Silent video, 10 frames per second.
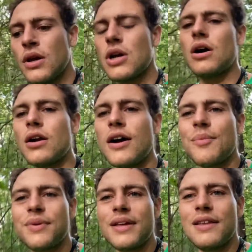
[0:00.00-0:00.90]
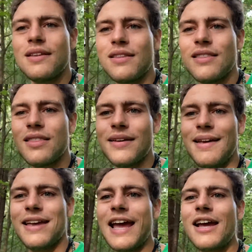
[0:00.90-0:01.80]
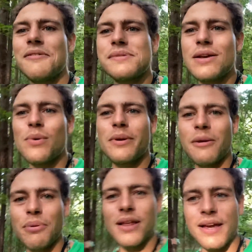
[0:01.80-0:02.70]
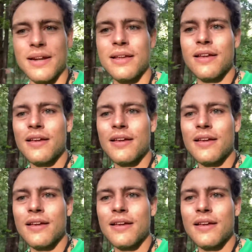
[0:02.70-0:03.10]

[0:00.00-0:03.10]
caught up in the games that were being played